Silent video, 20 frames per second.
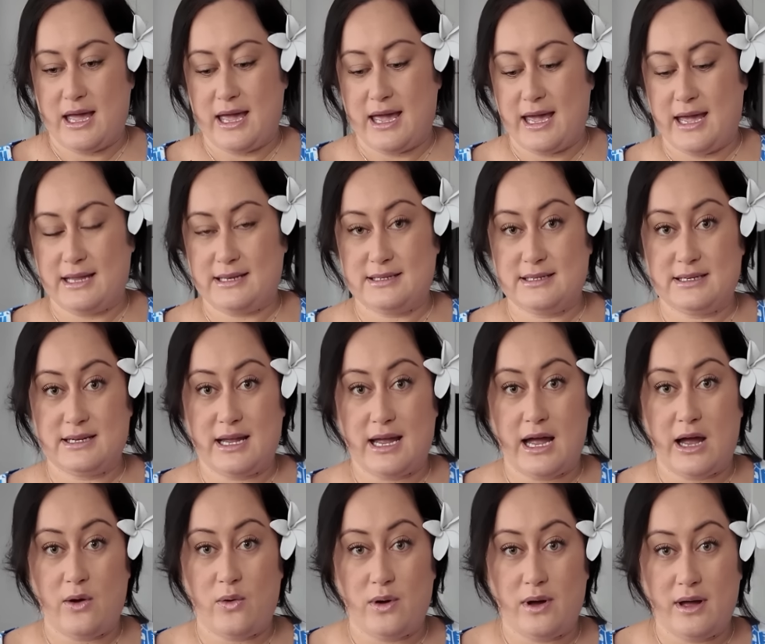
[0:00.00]
add
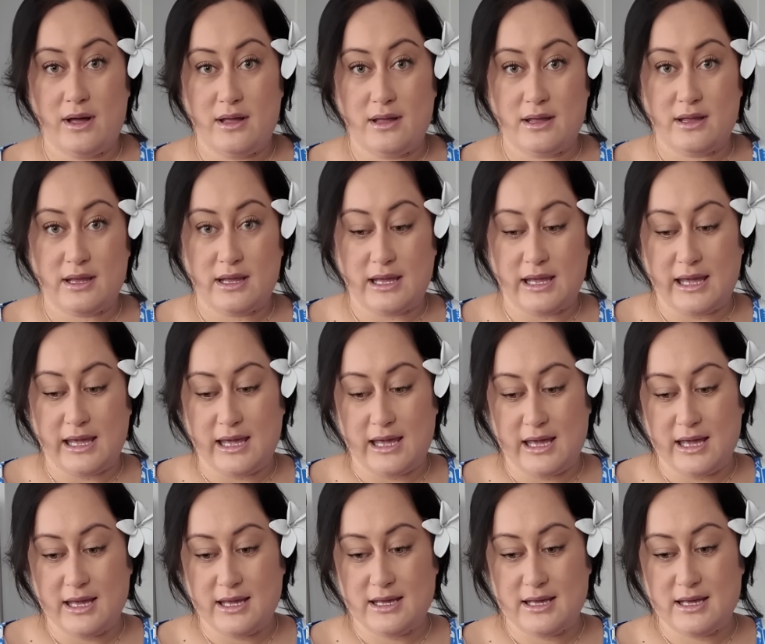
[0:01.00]
our
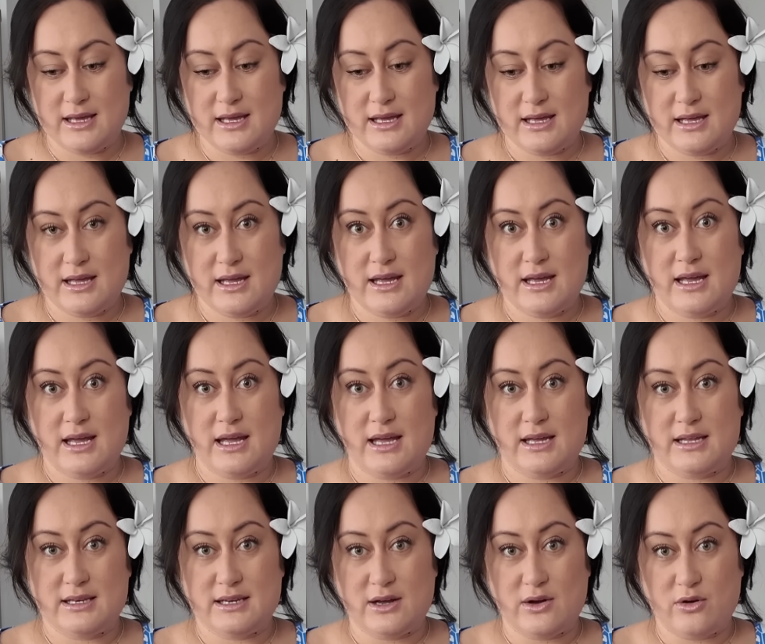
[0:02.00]
egg
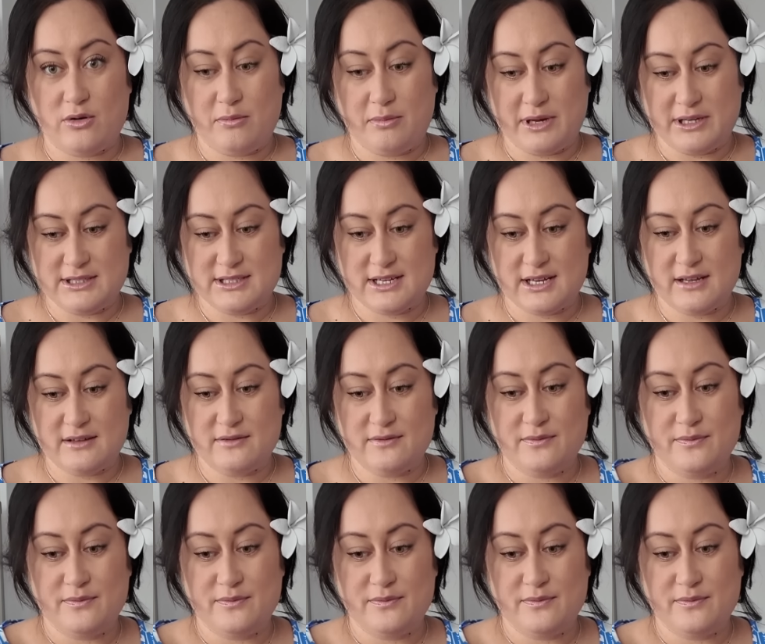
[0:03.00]
and our butter.